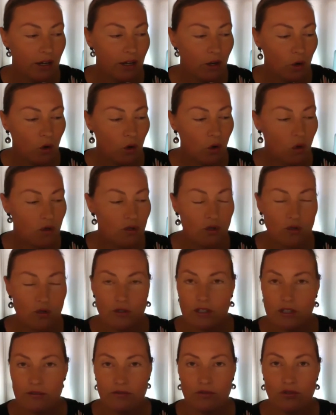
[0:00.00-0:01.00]
all sorts
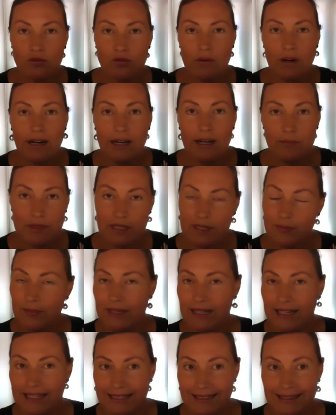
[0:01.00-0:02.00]
of dramas
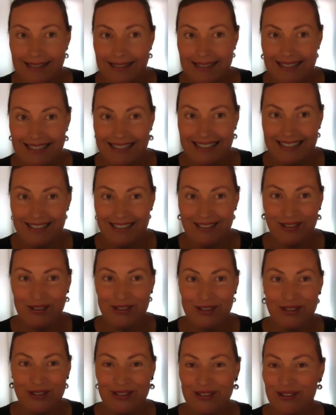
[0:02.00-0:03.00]
behind the scenes
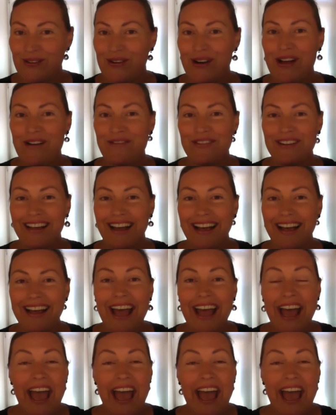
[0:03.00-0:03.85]
or every day.